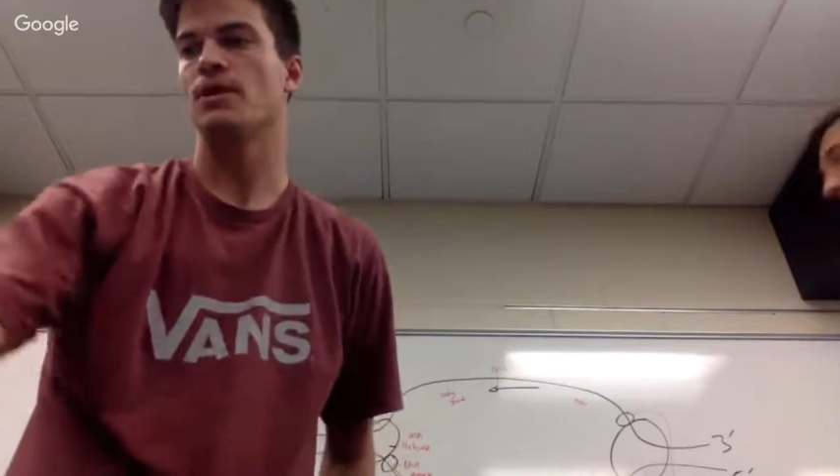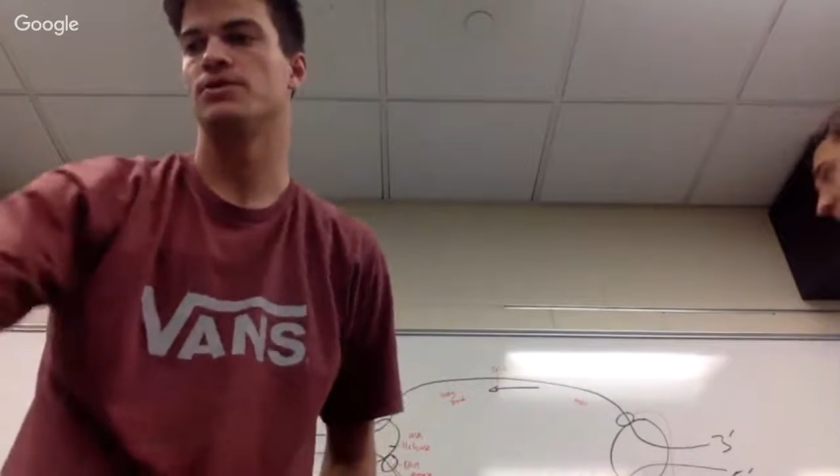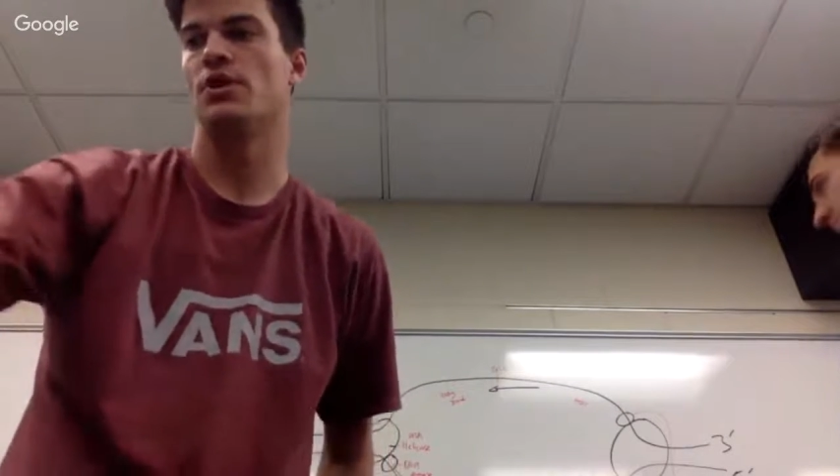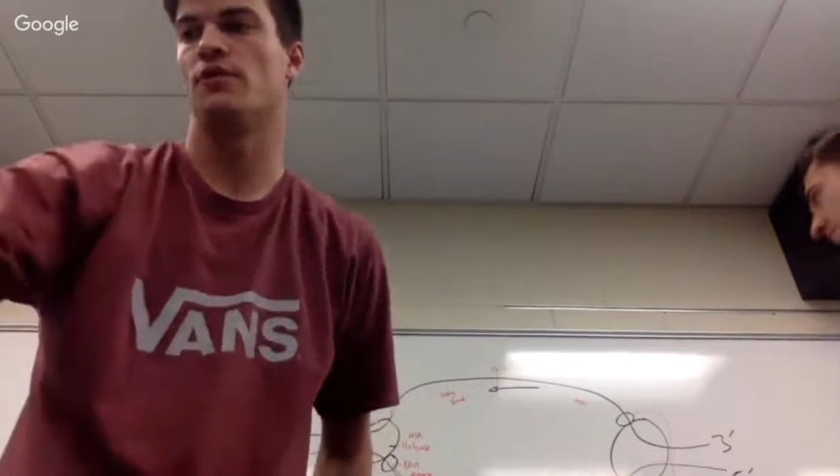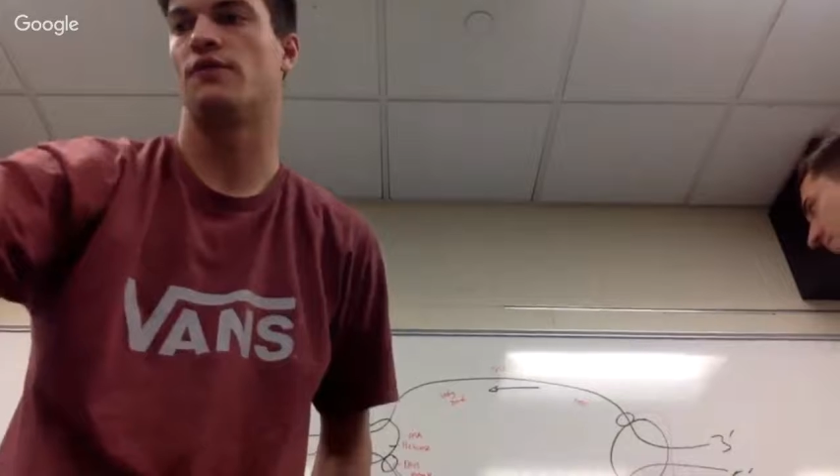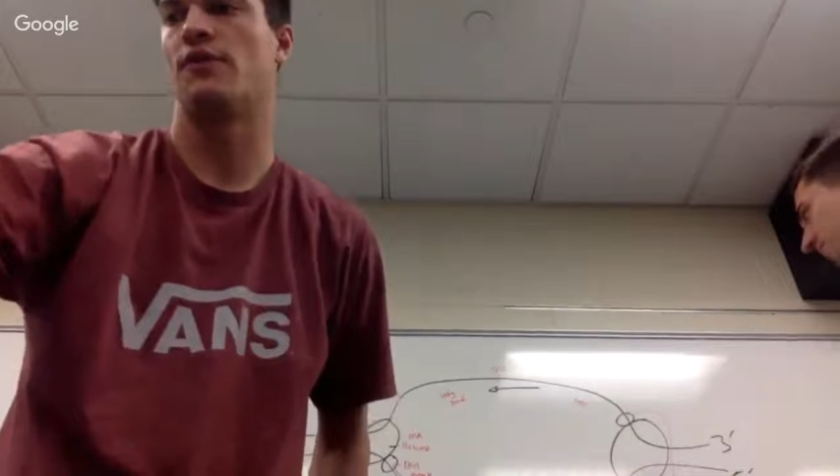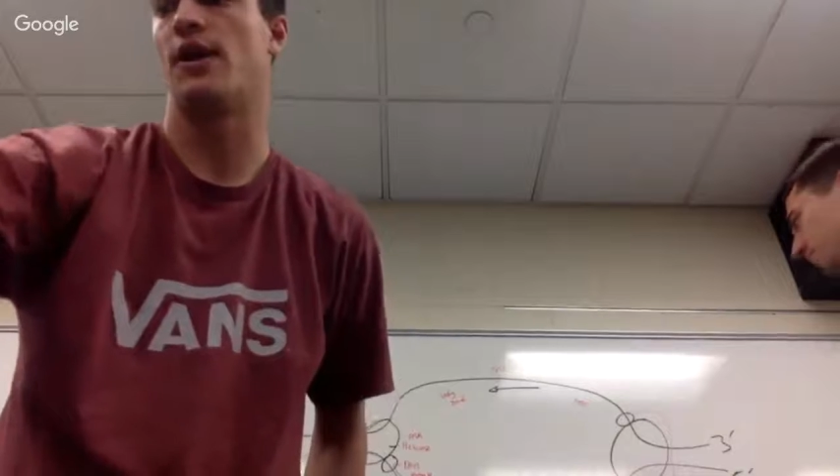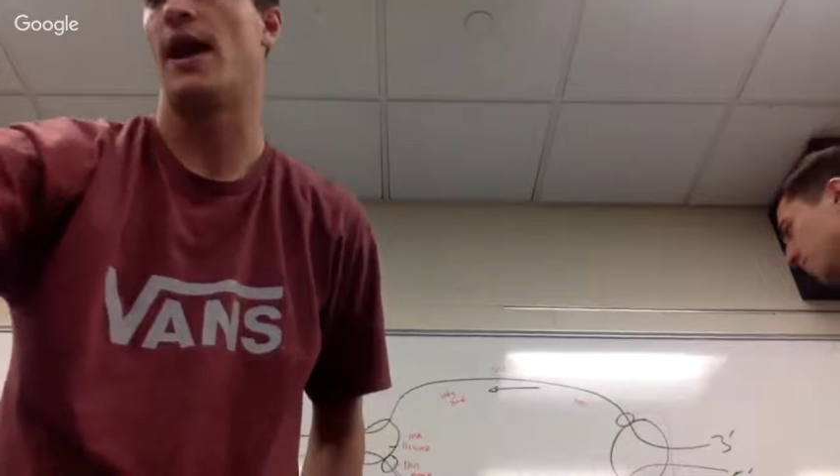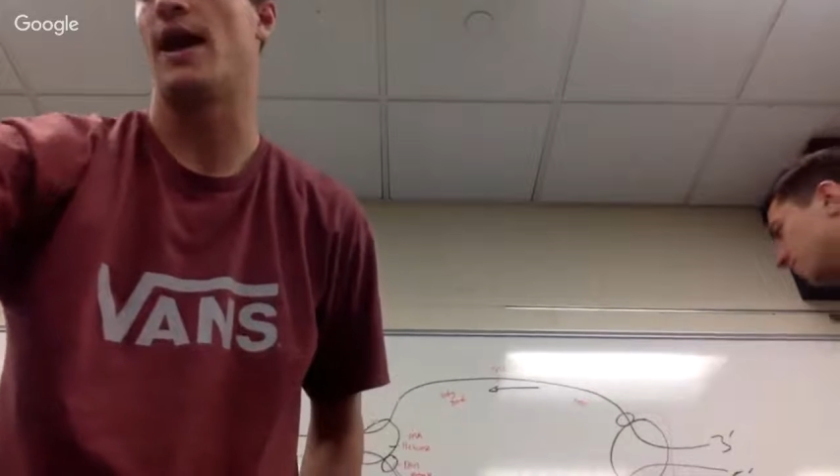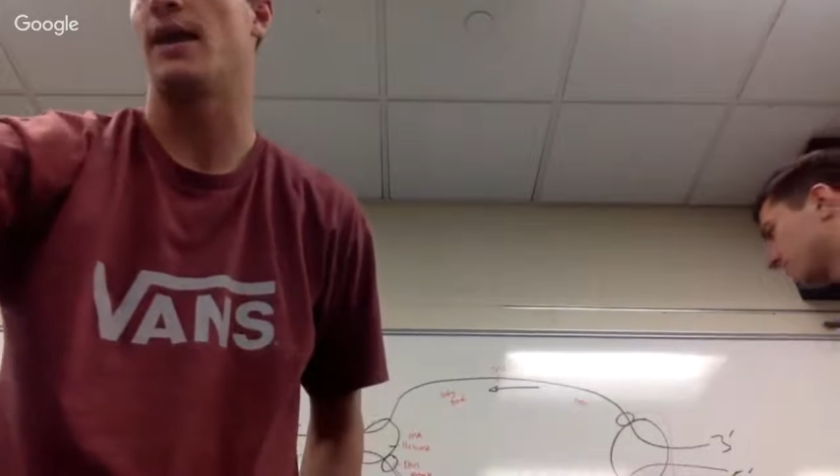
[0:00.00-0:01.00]
So
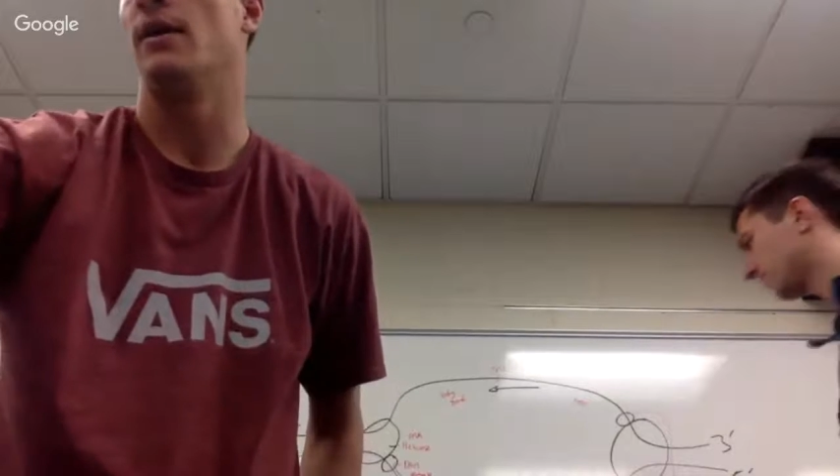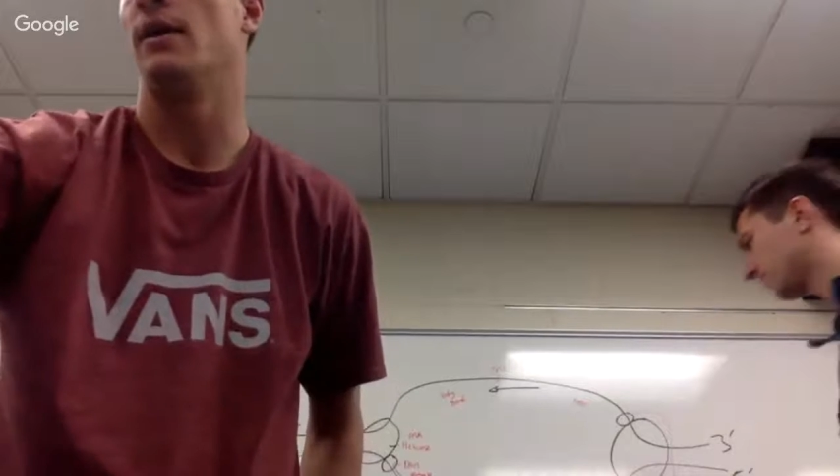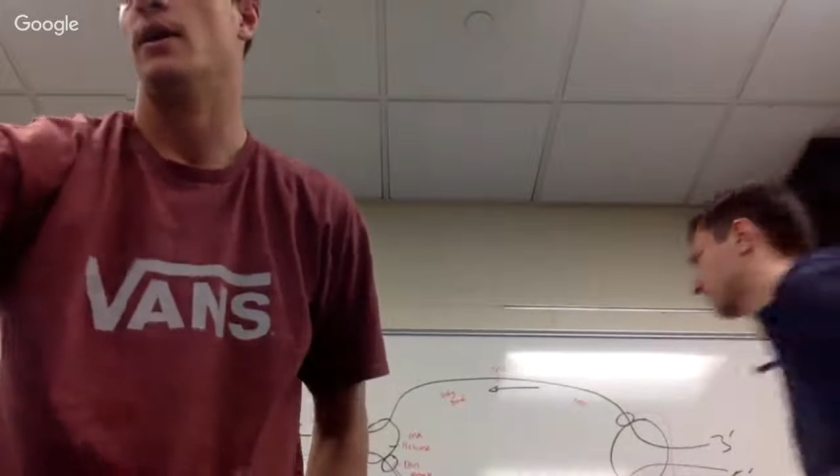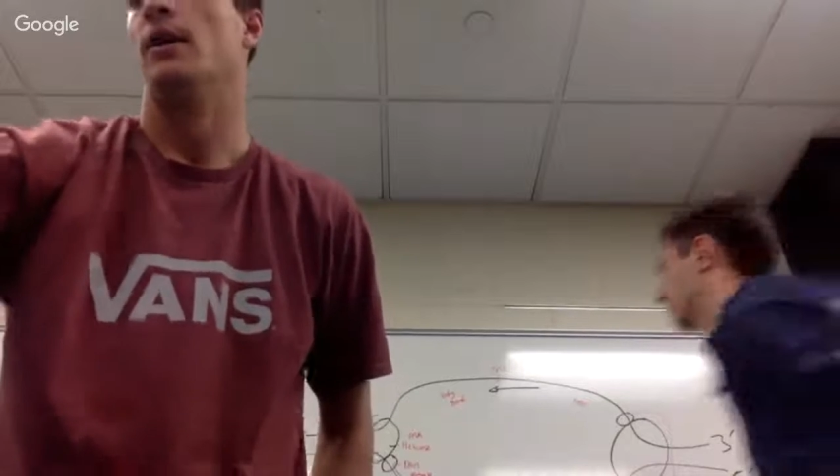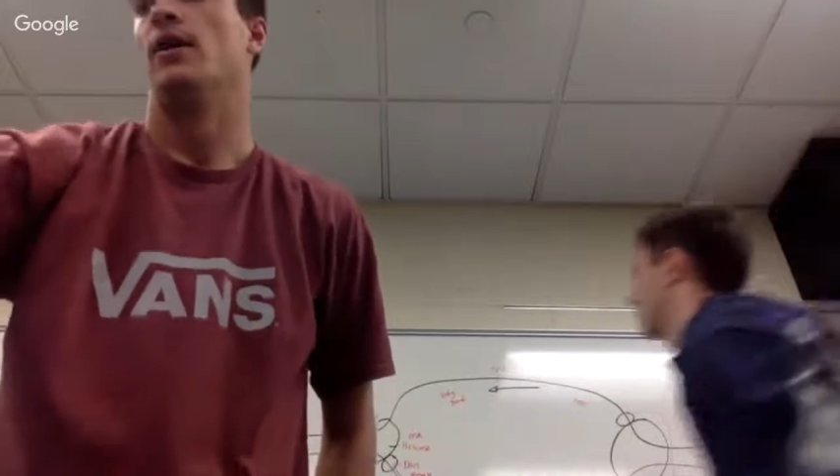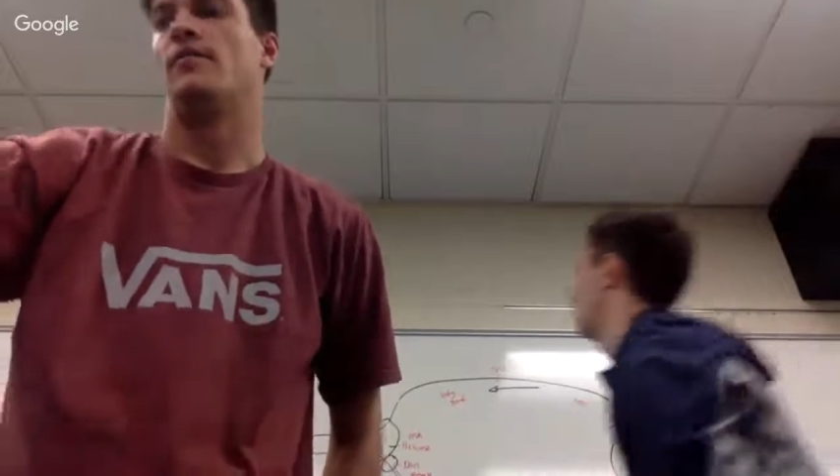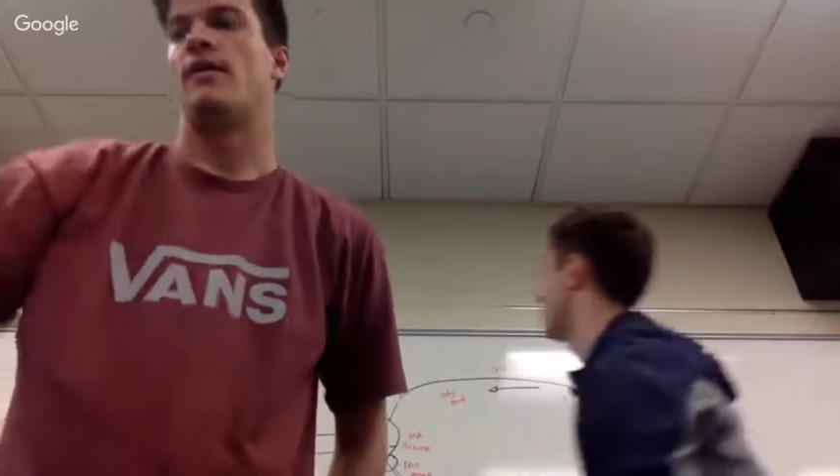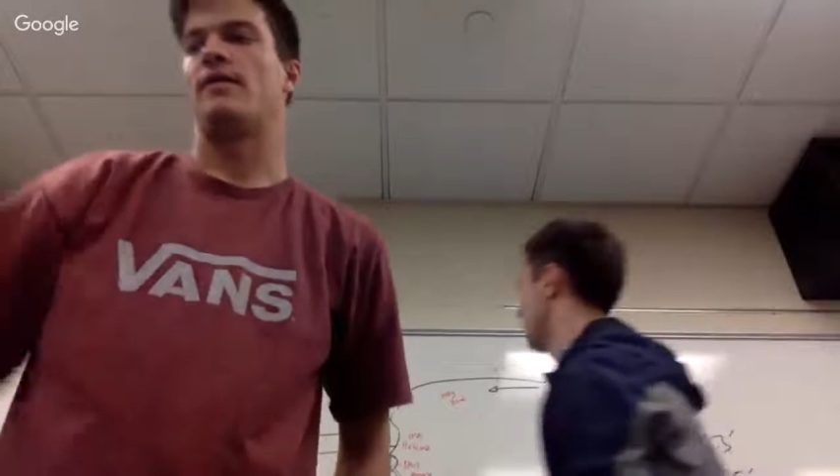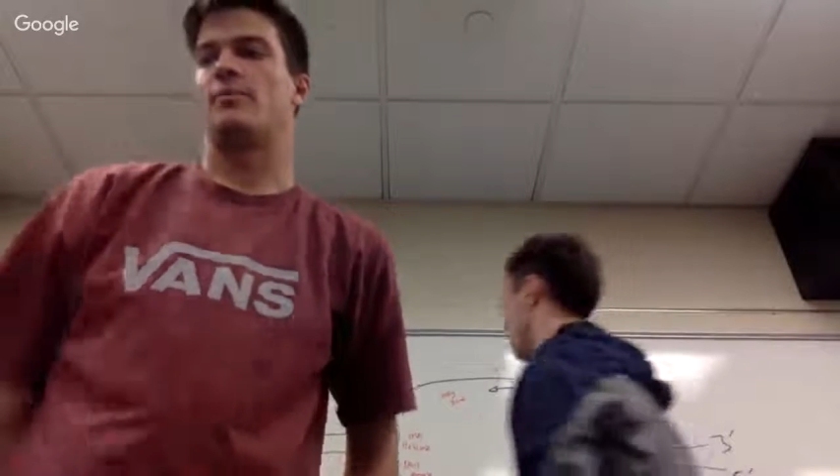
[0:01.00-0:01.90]
for A, 5